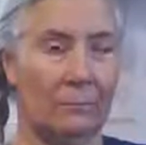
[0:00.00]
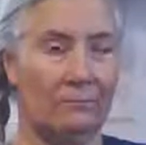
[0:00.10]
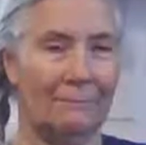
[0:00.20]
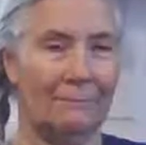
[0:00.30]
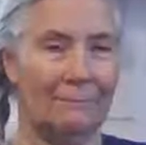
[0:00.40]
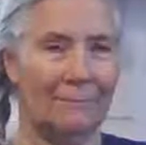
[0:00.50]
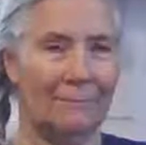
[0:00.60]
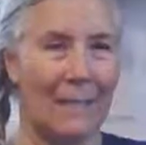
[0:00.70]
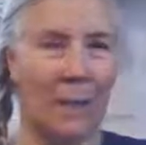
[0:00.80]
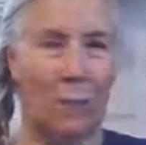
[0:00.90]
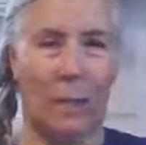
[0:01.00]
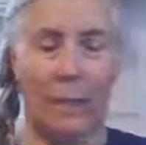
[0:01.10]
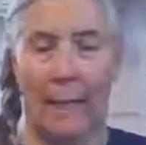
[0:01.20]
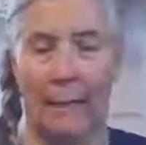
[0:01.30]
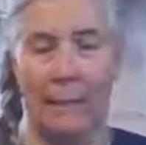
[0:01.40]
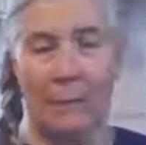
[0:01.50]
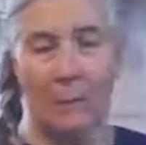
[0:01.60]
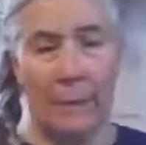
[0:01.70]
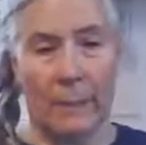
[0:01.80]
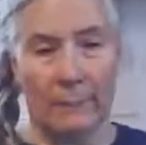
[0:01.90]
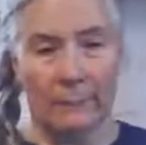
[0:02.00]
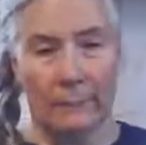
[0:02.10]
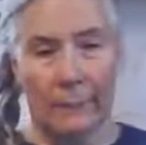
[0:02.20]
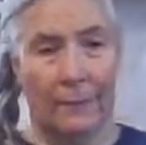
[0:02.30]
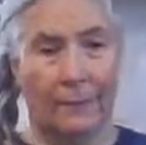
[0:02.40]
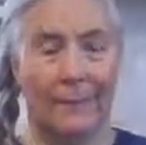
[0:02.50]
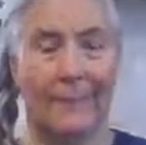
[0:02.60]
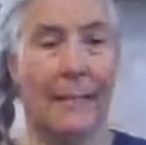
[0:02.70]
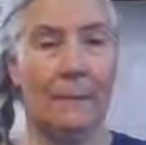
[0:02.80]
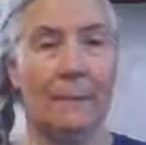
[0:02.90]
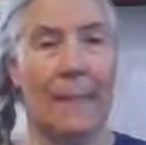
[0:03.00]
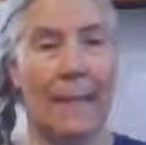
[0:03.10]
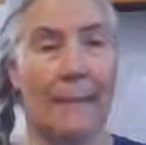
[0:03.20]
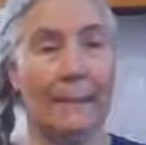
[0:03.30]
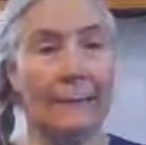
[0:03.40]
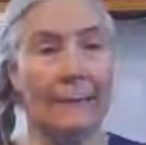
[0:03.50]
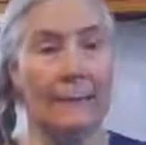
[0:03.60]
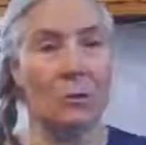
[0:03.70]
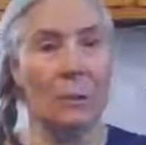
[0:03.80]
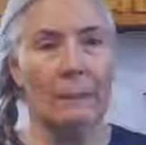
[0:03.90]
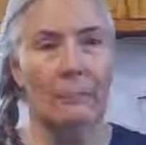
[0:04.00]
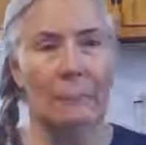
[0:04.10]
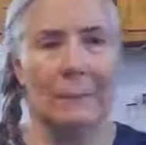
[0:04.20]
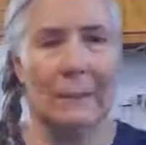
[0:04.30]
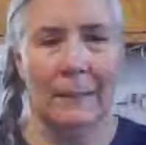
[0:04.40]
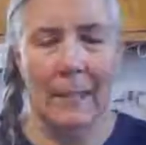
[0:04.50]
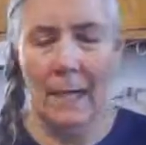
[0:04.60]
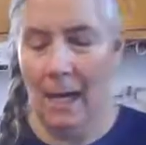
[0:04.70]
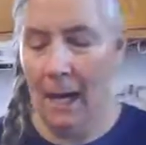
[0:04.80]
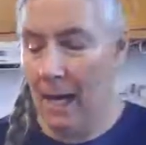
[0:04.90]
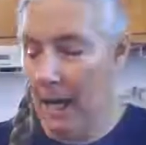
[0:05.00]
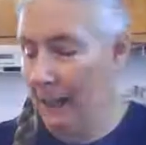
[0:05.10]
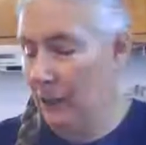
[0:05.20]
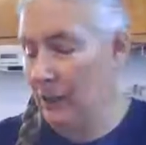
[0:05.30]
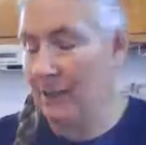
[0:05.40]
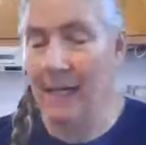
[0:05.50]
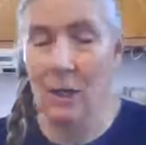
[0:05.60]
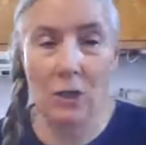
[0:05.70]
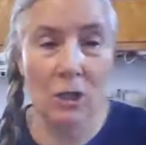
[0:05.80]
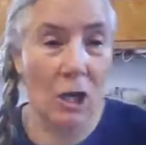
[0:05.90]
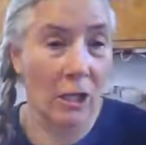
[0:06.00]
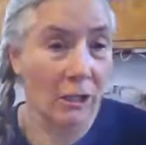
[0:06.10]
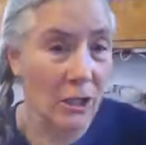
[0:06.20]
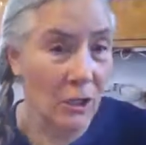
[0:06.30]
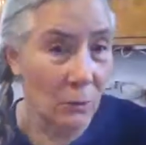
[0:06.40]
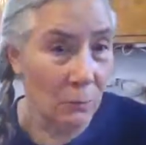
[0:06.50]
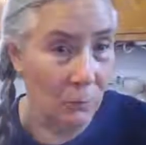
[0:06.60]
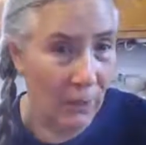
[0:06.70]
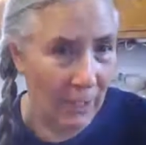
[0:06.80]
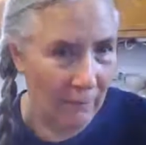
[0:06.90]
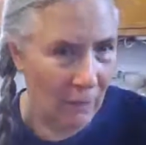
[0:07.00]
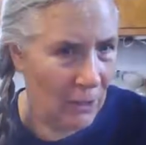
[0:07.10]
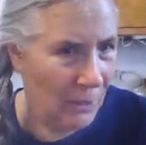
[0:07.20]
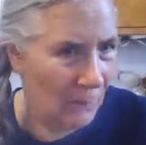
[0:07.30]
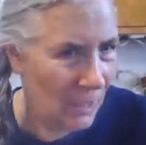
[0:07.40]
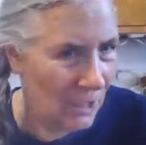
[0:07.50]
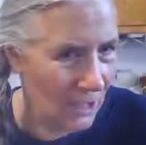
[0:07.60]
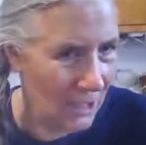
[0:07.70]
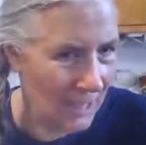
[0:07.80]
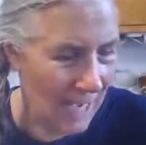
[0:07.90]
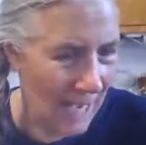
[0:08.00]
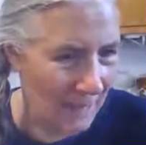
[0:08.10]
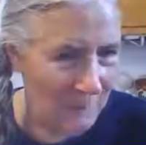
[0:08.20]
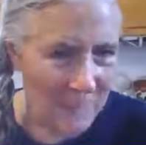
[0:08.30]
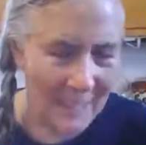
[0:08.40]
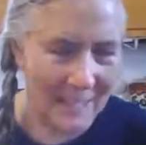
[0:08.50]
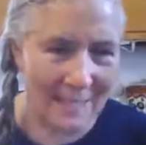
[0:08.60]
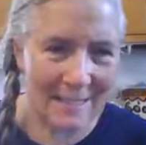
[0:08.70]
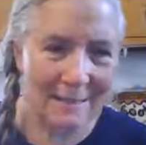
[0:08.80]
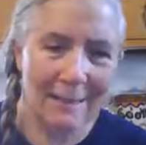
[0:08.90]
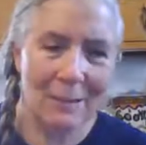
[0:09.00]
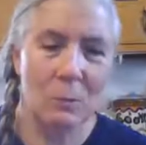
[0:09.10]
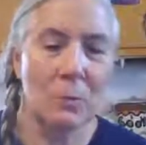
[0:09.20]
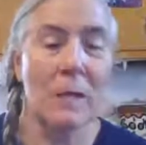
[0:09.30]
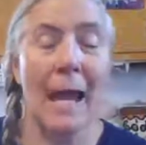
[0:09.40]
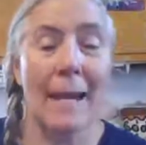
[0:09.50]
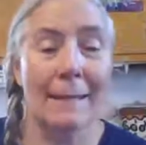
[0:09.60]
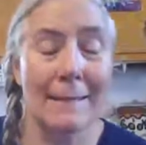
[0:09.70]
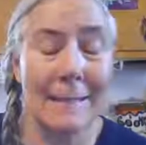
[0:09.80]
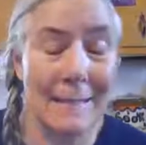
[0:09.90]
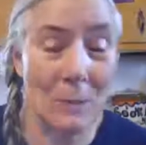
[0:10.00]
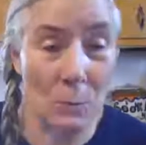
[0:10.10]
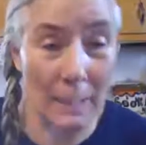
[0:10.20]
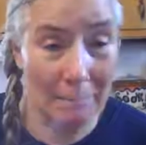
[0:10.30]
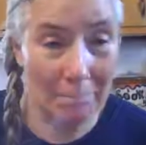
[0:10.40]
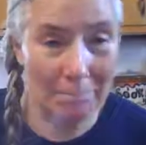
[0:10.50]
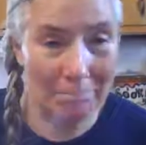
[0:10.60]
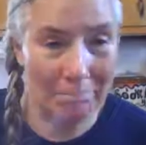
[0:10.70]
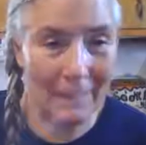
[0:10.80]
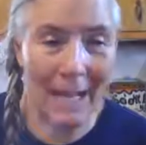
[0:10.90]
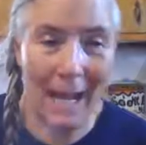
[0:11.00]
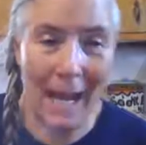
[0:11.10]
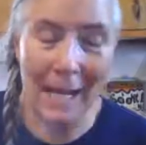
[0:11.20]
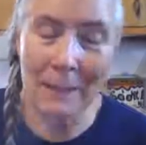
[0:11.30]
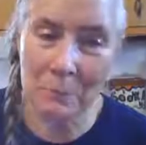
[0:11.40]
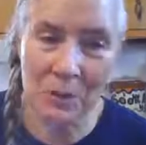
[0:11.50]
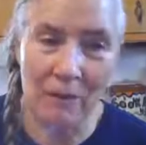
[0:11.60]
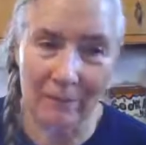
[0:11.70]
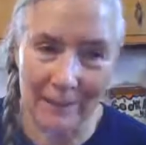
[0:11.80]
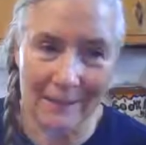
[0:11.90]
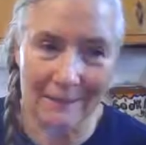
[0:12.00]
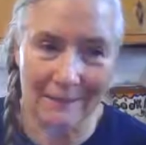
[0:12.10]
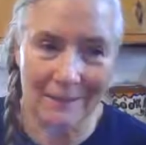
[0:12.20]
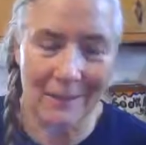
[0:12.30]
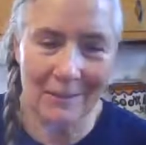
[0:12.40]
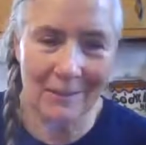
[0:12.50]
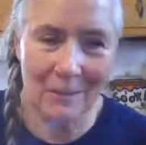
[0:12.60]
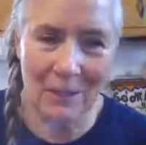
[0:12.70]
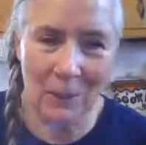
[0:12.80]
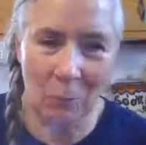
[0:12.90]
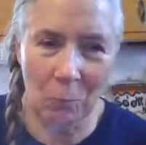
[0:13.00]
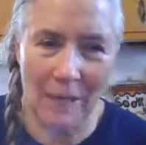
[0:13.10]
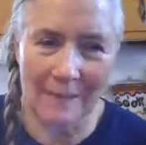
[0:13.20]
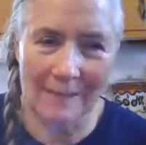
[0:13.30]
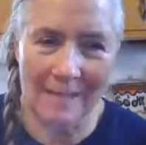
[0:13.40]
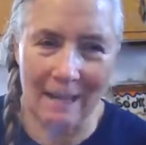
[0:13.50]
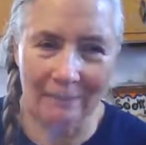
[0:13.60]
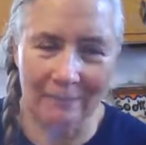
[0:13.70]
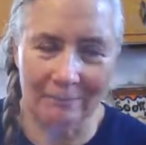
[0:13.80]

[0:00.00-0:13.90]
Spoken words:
prayer. Well, I guess we're done. It's time to end the stream. I could stay here and talk to you forever, especially today, because when I end this stream, I am shoveling little white stuff